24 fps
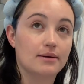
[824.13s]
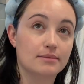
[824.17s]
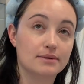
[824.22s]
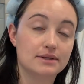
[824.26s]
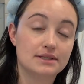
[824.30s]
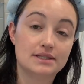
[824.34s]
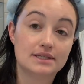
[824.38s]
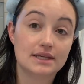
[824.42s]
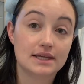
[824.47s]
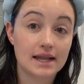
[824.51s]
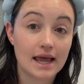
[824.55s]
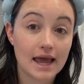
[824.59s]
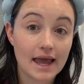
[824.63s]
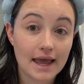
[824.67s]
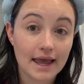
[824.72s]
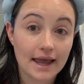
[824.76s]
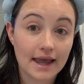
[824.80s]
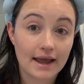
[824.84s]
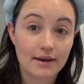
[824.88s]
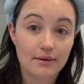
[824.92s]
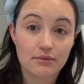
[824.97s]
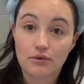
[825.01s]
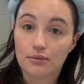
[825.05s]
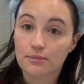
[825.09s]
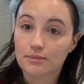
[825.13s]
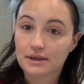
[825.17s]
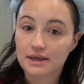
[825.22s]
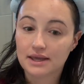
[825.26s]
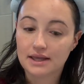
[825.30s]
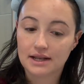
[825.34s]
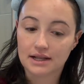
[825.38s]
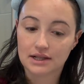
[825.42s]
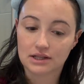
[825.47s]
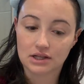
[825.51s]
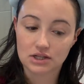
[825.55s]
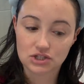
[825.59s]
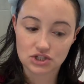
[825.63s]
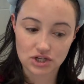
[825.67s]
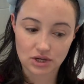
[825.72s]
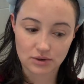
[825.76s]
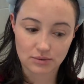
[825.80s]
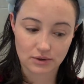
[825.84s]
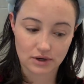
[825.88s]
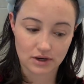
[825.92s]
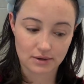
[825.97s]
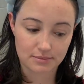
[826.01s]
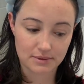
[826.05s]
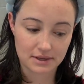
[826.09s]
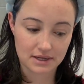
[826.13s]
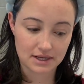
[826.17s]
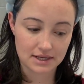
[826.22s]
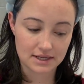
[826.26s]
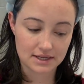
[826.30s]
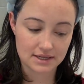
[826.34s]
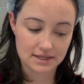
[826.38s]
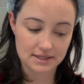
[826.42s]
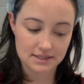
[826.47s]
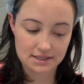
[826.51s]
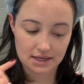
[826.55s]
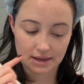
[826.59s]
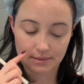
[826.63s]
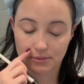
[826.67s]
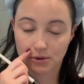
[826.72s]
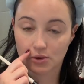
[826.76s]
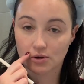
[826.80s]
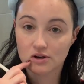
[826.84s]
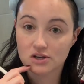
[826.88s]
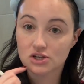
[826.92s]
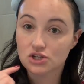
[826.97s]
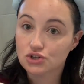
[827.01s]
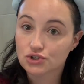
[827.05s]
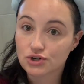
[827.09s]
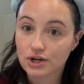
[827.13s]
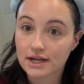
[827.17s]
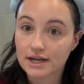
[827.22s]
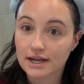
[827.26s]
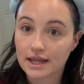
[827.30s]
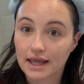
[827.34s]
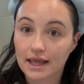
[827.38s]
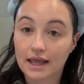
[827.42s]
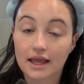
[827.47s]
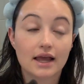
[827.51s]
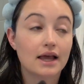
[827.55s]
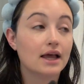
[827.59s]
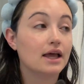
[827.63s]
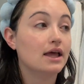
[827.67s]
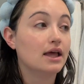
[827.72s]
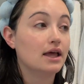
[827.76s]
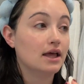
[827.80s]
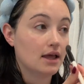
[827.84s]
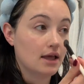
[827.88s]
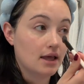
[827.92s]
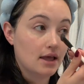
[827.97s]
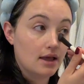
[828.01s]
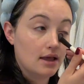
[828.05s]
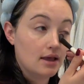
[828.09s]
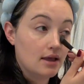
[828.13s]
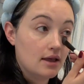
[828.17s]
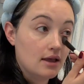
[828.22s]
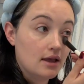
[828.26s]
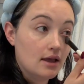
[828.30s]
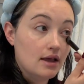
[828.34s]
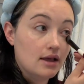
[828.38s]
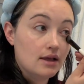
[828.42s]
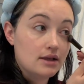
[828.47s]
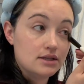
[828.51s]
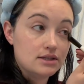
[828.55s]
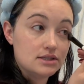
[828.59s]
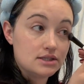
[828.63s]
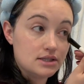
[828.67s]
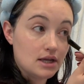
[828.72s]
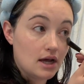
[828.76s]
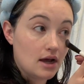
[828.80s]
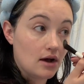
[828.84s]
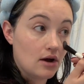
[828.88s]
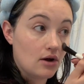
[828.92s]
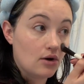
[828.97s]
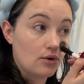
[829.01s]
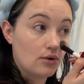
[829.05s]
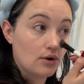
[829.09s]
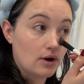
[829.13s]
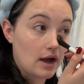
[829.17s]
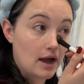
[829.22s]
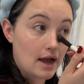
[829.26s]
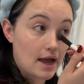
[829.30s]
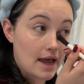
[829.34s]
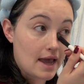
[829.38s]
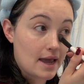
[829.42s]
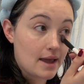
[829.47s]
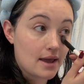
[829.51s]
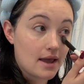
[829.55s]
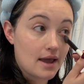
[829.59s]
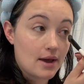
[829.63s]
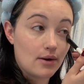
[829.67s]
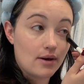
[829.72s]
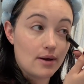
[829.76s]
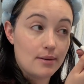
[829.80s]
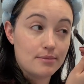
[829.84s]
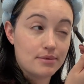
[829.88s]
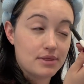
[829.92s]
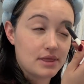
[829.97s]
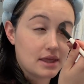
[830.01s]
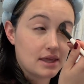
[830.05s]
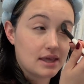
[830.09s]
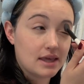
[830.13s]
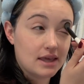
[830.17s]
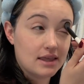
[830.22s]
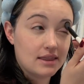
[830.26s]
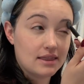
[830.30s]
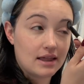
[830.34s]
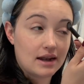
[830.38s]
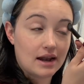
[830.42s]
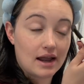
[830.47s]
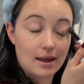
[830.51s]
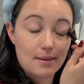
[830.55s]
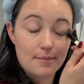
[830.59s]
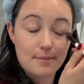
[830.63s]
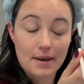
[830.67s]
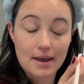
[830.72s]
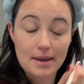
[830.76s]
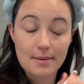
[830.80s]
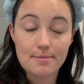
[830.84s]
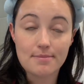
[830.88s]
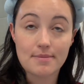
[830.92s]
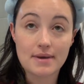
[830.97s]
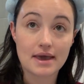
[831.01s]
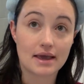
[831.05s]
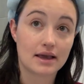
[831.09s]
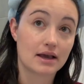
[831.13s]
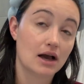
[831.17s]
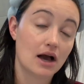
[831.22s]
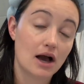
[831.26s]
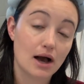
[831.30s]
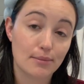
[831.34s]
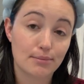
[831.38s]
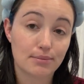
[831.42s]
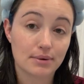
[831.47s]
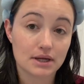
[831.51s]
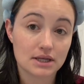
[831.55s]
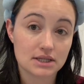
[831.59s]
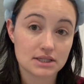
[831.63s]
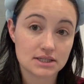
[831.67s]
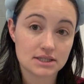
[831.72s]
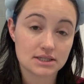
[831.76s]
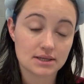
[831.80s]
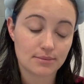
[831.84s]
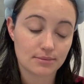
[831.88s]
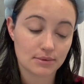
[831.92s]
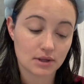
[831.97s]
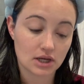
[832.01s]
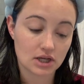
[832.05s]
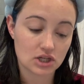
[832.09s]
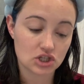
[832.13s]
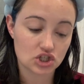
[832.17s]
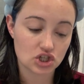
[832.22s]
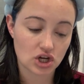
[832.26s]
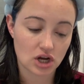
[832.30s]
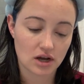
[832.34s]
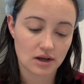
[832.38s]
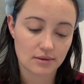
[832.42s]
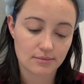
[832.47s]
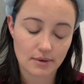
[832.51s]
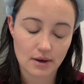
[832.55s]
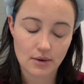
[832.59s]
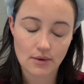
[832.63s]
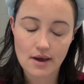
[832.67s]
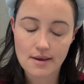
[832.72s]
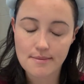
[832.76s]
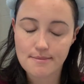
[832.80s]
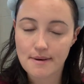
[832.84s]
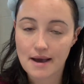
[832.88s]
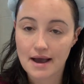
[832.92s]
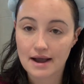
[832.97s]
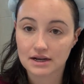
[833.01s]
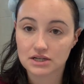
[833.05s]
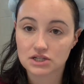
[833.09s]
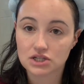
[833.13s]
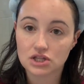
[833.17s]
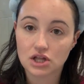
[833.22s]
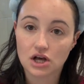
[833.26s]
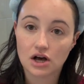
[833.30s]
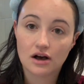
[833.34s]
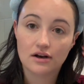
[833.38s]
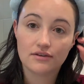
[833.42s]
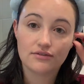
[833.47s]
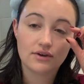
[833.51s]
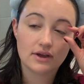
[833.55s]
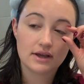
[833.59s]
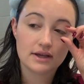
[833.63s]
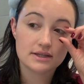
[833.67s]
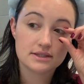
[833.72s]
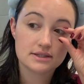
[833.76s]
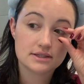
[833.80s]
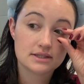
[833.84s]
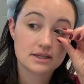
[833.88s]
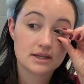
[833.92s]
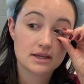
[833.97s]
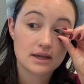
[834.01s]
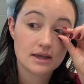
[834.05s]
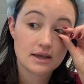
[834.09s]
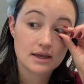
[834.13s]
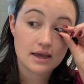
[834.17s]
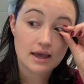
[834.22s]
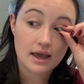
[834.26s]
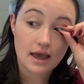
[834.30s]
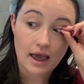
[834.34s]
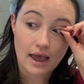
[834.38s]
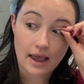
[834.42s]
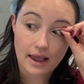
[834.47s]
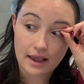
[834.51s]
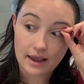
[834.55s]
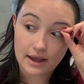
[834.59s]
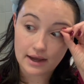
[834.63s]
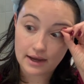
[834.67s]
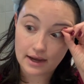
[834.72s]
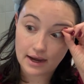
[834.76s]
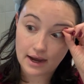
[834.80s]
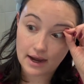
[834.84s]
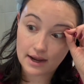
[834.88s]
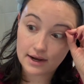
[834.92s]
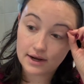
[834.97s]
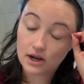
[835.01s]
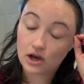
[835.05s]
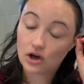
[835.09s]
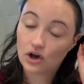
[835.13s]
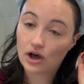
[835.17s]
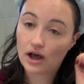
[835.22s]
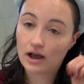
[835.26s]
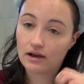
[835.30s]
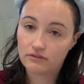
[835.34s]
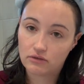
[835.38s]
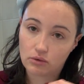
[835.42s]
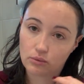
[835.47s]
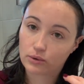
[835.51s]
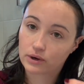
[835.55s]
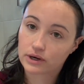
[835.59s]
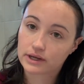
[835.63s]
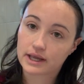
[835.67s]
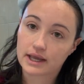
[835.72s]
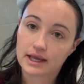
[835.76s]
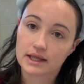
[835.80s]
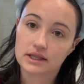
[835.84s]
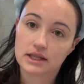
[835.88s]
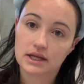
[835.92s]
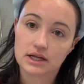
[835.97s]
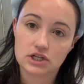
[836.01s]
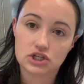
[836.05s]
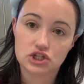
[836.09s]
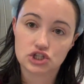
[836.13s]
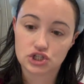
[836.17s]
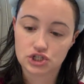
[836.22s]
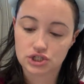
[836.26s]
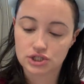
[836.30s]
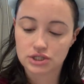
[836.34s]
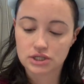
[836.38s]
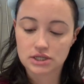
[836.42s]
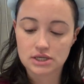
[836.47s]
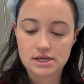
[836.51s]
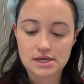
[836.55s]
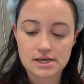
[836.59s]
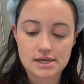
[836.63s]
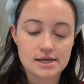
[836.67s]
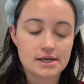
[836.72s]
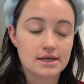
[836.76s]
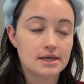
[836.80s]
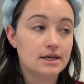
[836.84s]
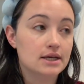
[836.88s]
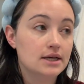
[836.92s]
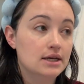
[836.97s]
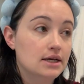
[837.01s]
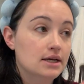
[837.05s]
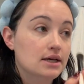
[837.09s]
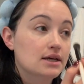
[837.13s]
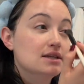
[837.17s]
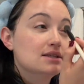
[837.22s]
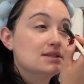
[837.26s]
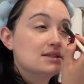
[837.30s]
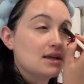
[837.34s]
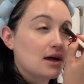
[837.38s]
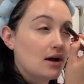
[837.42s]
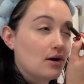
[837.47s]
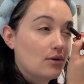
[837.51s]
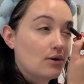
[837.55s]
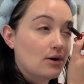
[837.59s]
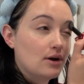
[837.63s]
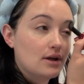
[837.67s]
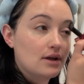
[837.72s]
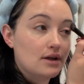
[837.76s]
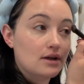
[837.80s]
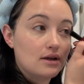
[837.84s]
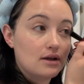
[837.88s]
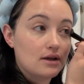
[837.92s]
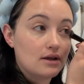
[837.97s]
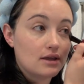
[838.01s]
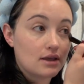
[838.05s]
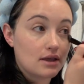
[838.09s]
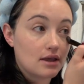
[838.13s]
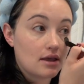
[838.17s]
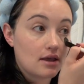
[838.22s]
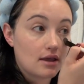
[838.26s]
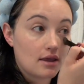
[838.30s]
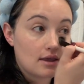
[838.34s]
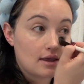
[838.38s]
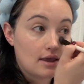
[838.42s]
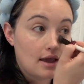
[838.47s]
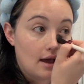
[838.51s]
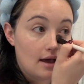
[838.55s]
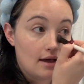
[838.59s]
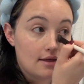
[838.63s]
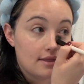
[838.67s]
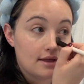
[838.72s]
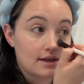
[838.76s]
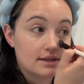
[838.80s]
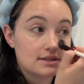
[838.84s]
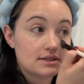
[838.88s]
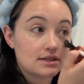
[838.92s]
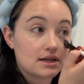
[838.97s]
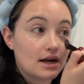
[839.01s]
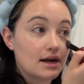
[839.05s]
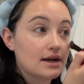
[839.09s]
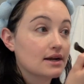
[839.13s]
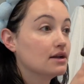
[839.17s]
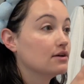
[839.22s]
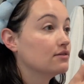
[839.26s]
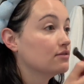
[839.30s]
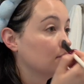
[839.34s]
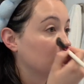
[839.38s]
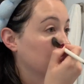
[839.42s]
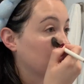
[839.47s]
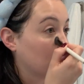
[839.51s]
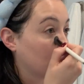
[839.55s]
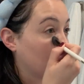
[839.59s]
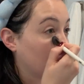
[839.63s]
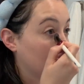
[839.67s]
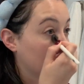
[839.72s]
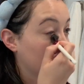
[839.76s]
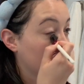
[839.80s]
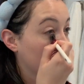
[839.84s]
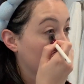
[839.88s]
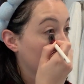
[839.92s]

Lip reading: Today I won't be eating lunch at work because I'm going to training. So I am thinking that I might pick up some lunch on my way back to the office, and I'll have a working lunch. So yeah, that's kind of the plan.